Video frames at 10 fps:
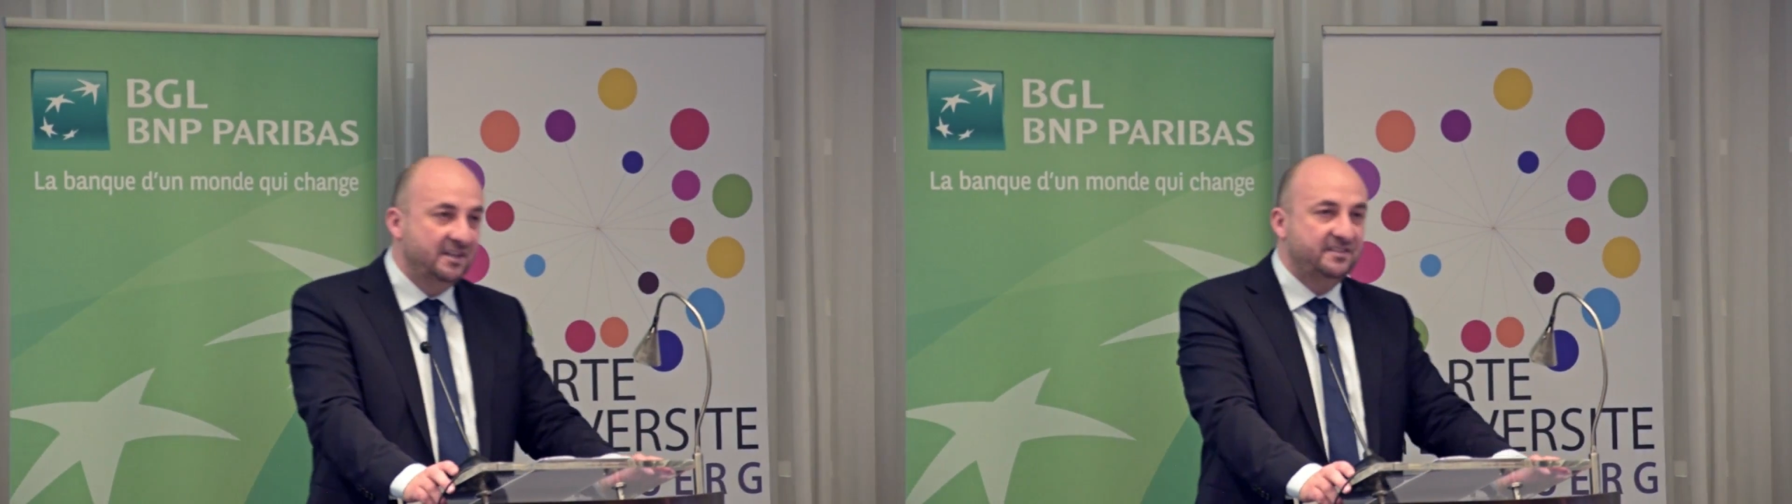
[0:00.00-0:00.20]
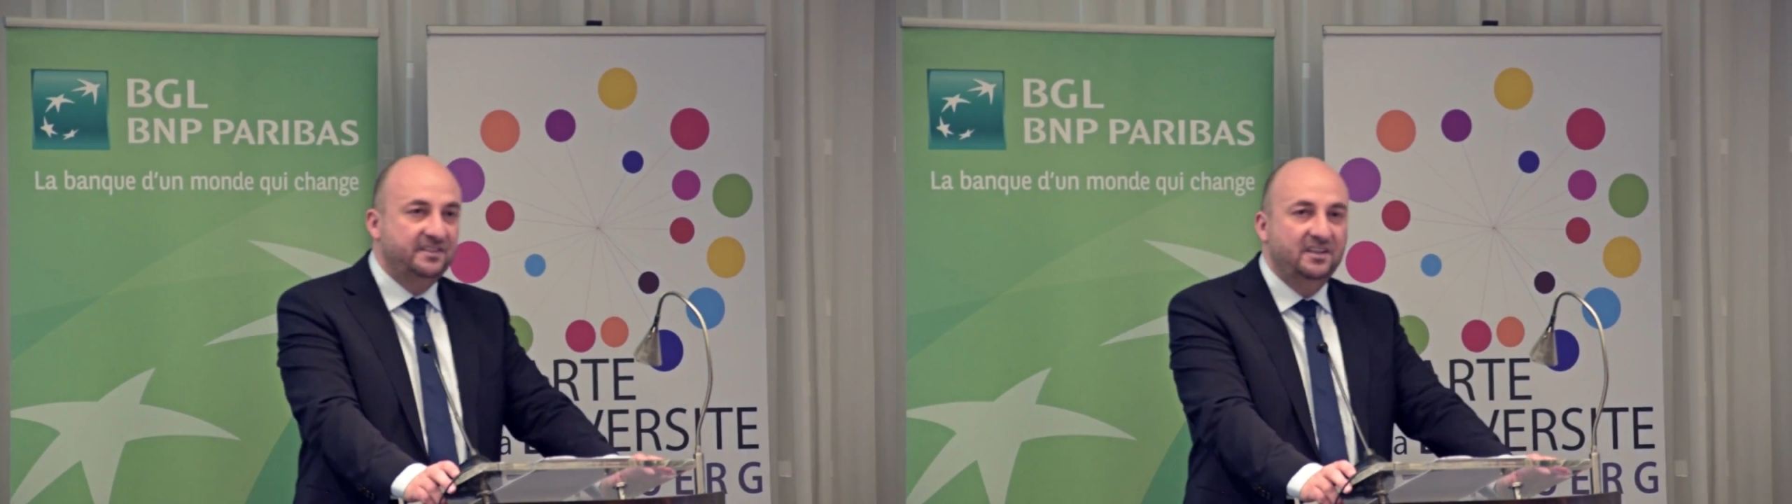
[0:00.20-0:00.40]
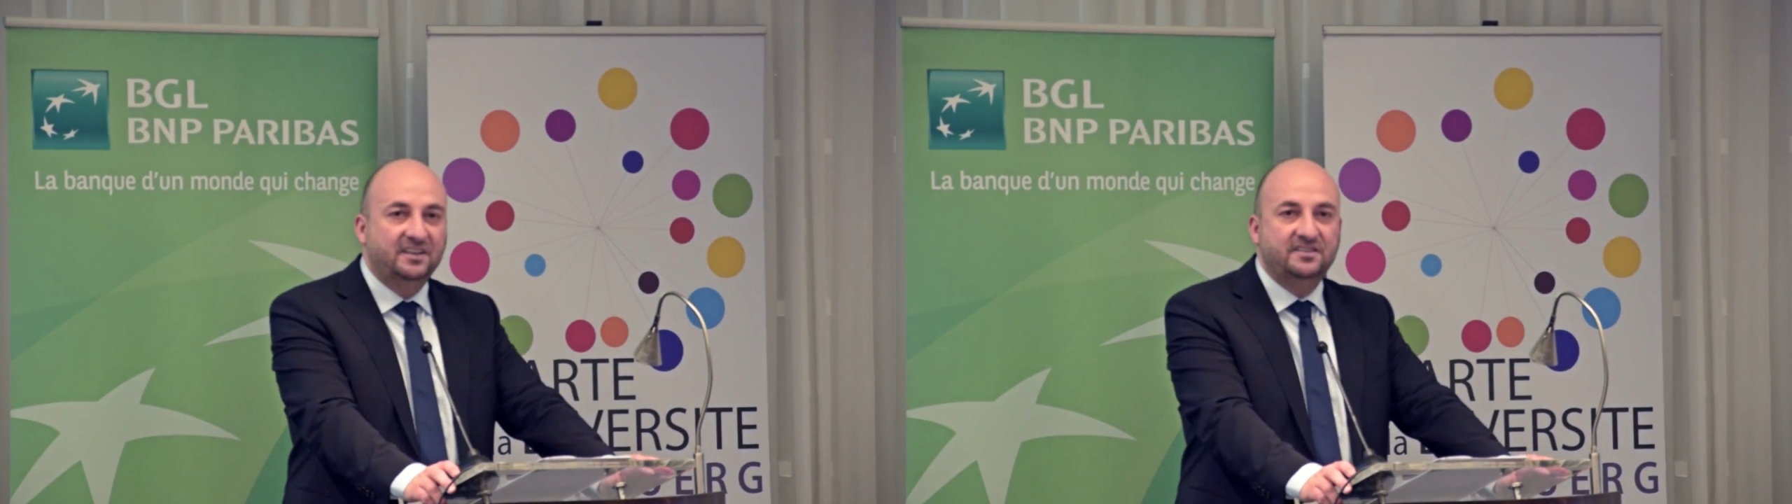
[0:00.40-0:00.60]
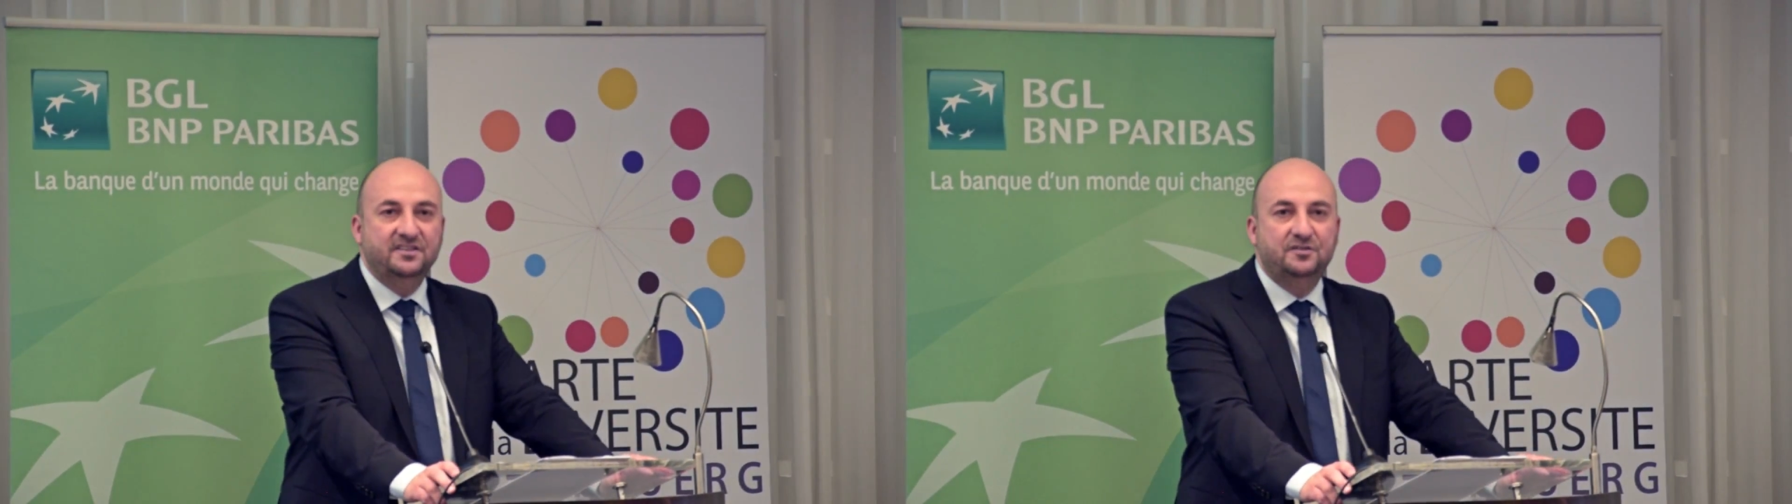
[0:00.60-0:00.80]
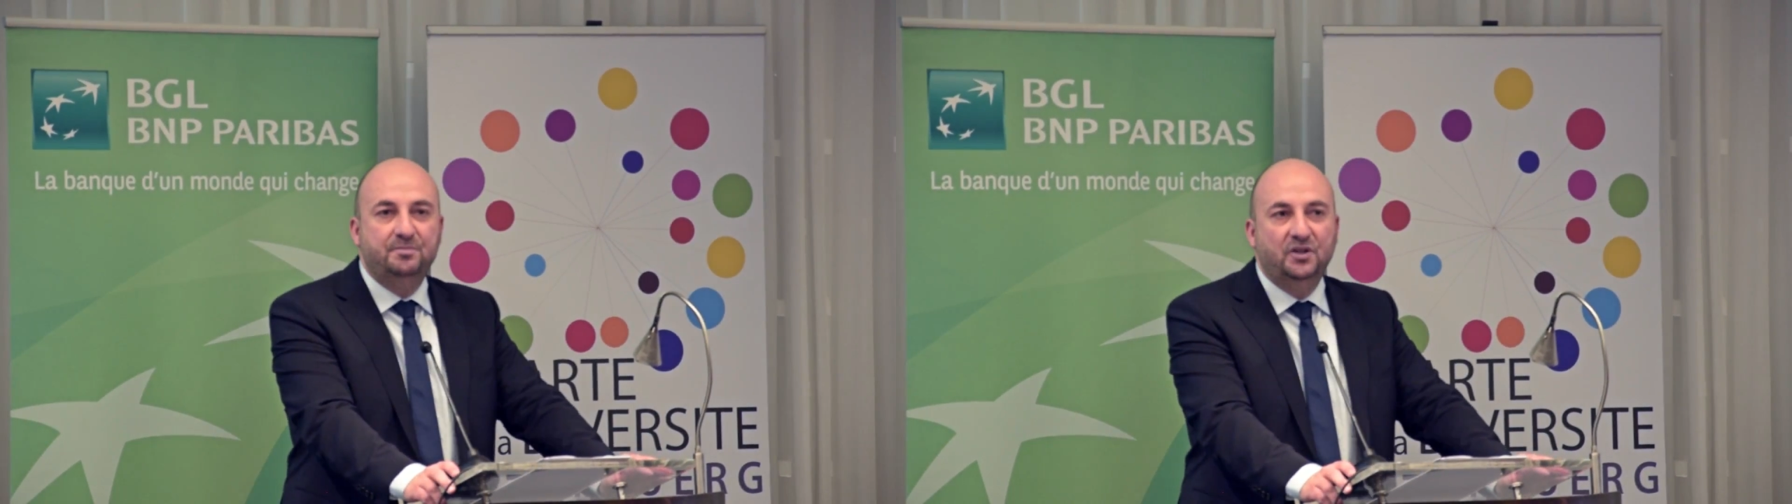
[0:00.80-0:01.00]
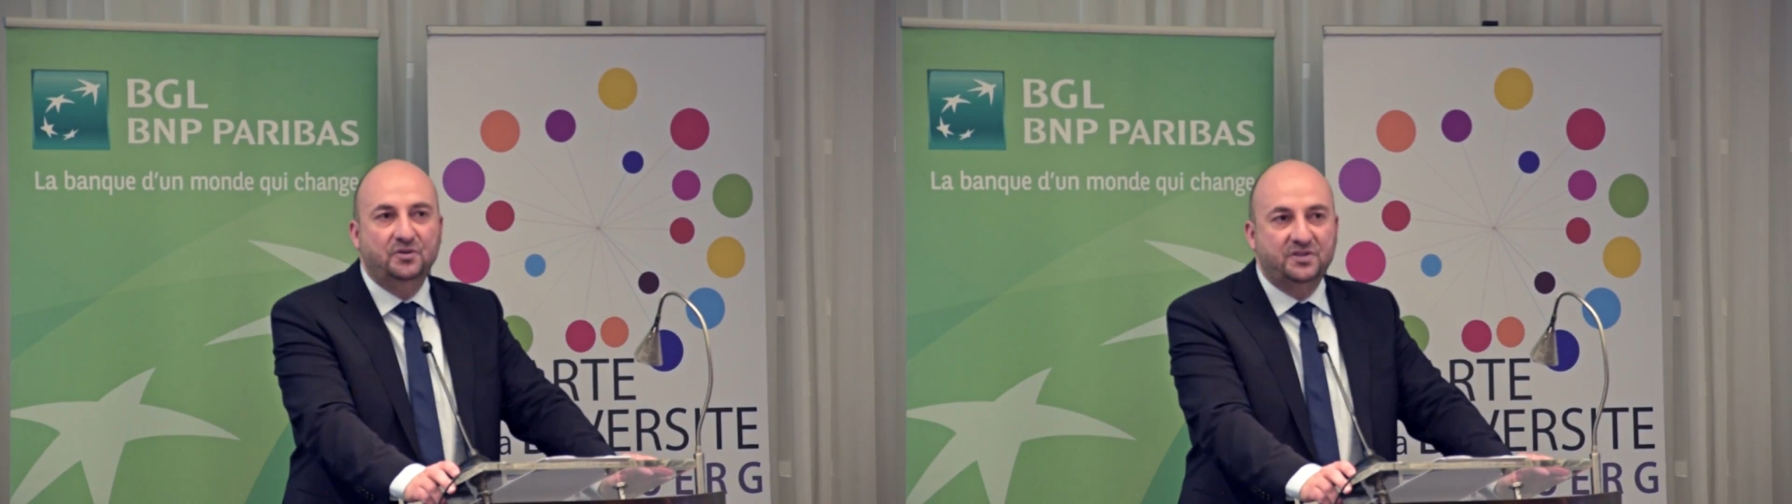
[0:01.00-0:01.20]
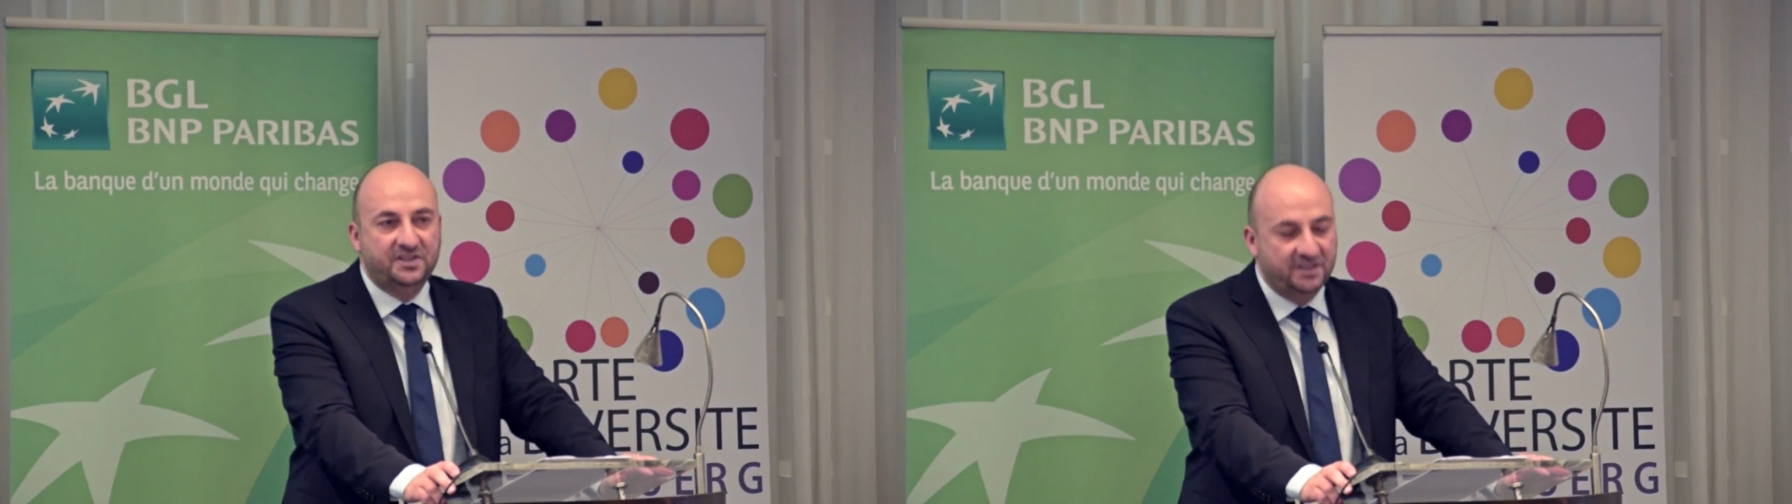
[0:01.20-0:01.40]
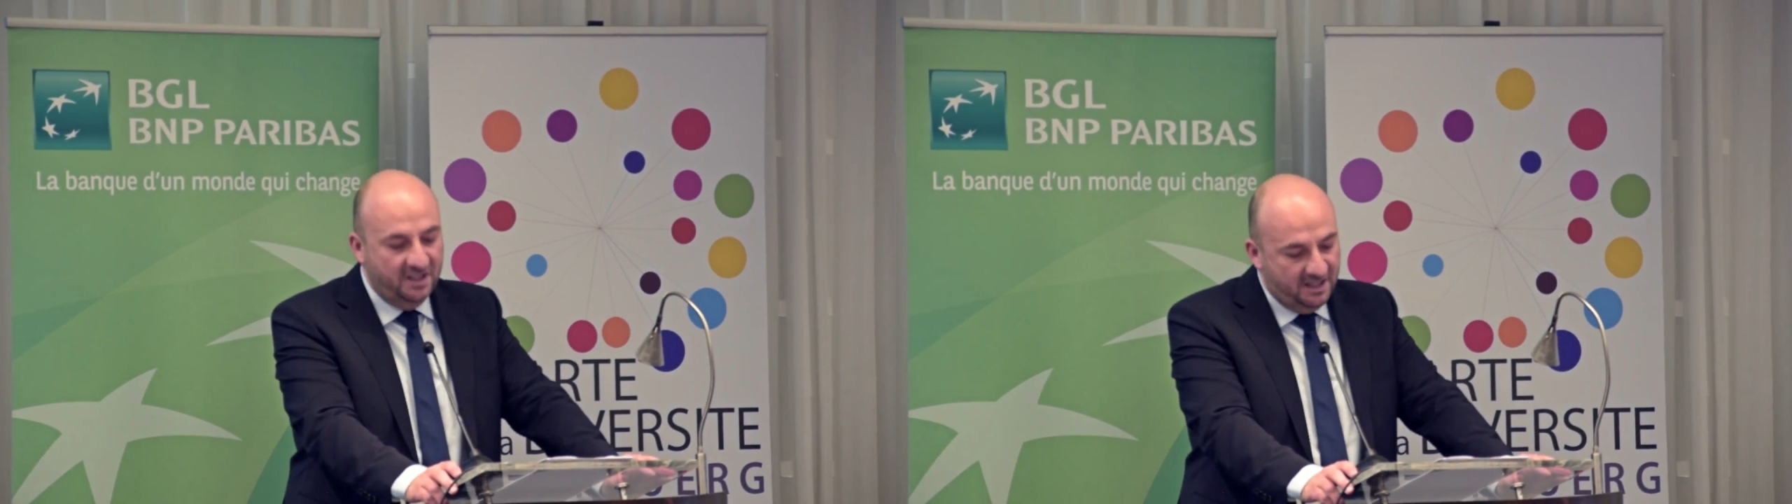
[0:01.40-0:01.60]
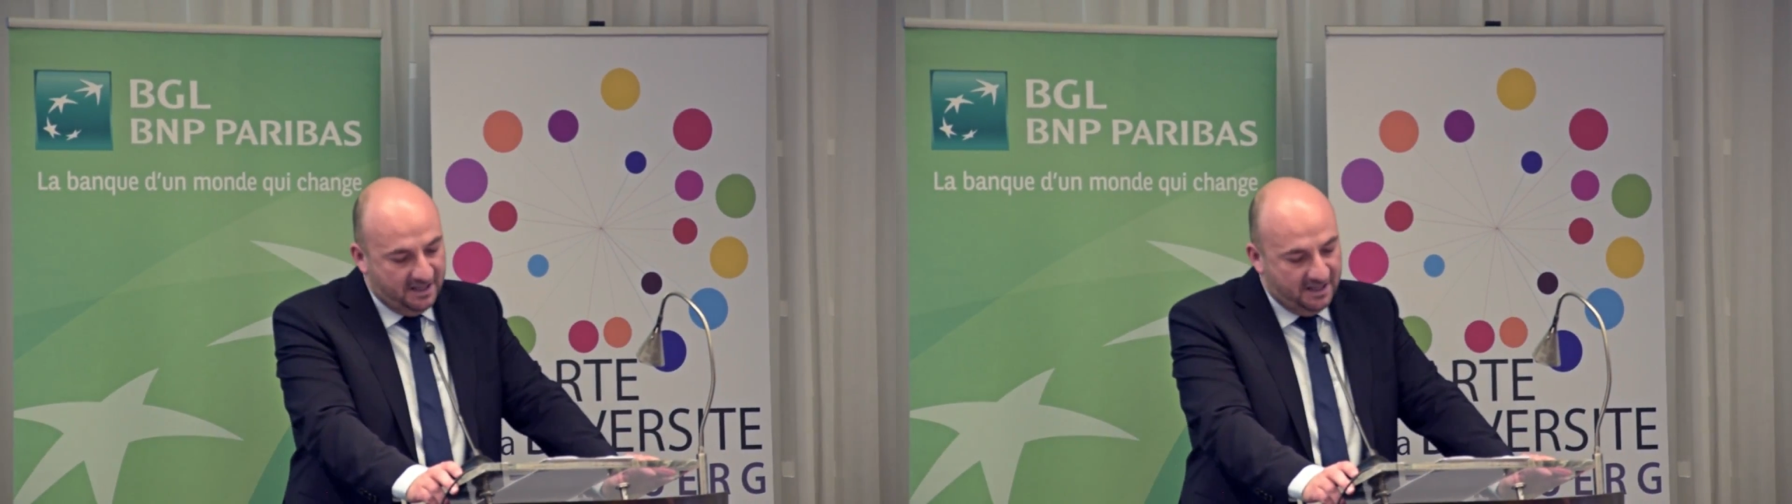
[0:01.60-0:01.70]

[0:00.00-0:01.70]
still exist, both